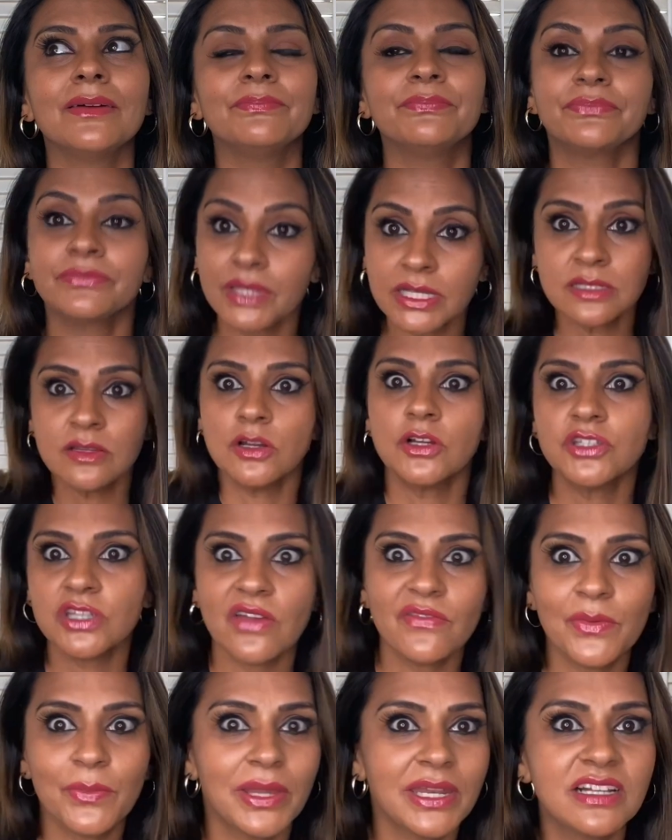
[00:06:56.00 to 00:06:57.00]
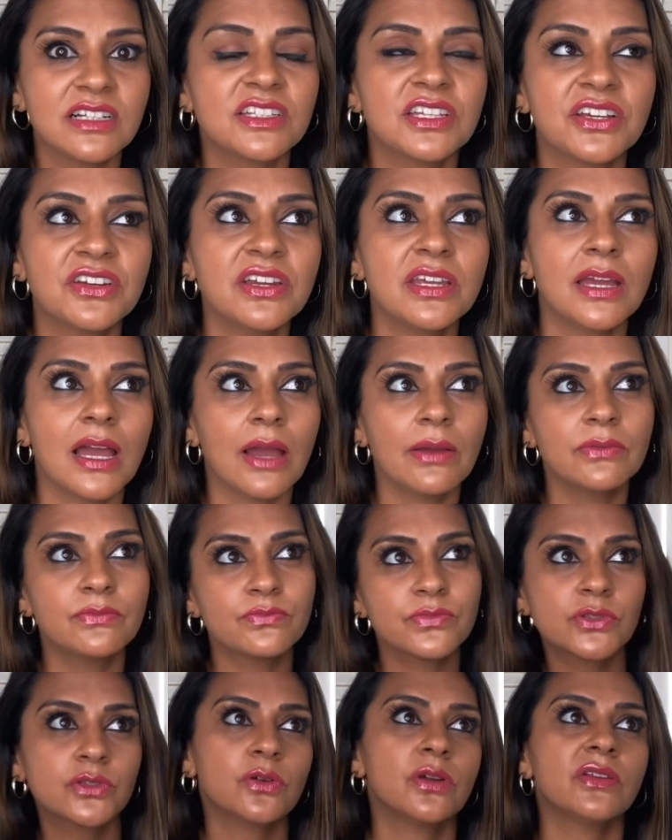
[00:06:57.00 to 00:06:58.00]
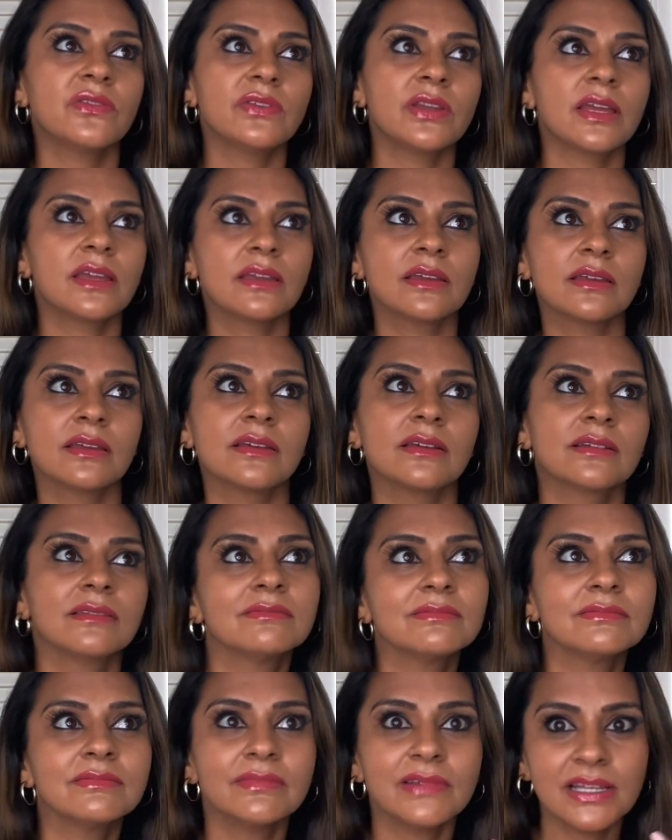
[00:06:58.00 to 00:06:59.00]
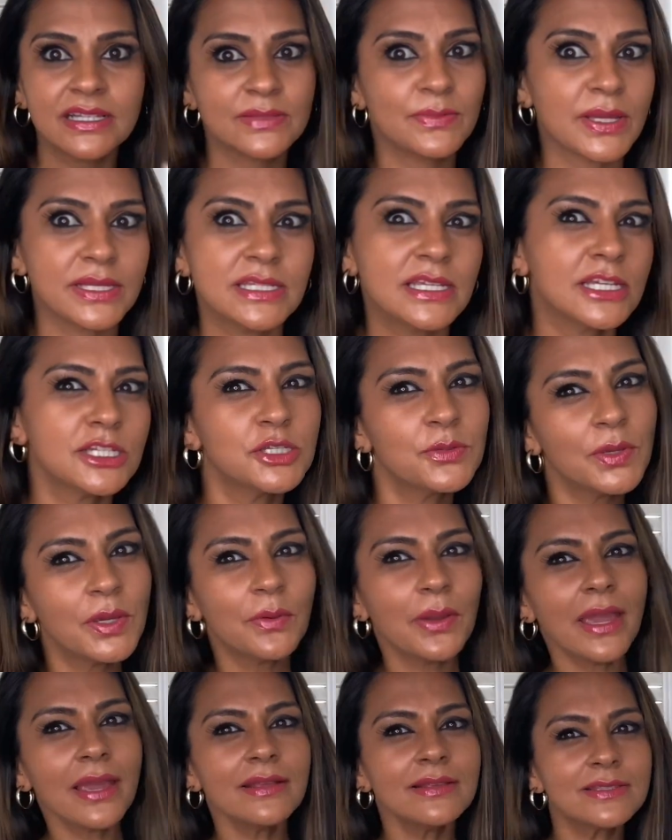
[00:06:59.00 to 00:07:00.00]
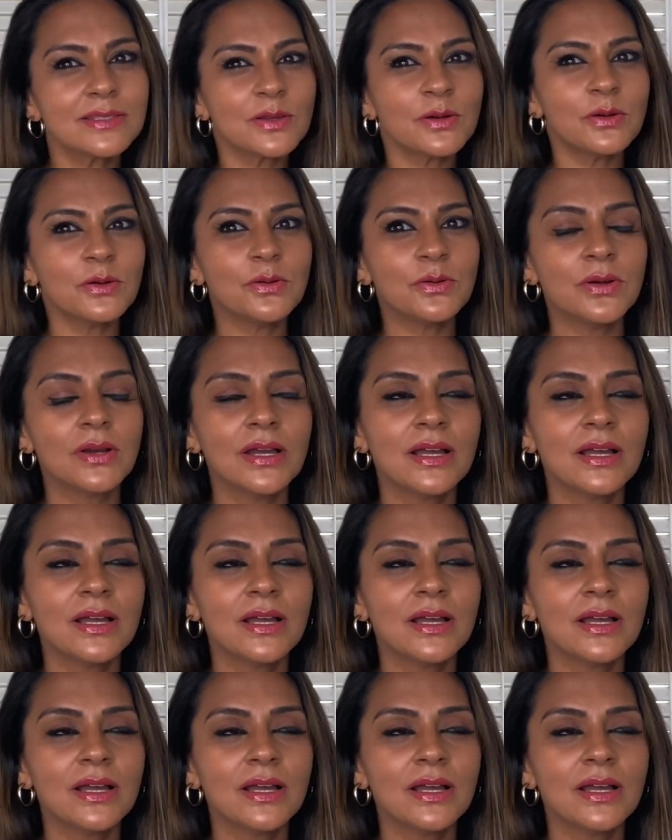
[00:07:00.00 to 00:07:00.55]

as long as you have a medical degree, I'm sort of like expecting it to be okay. So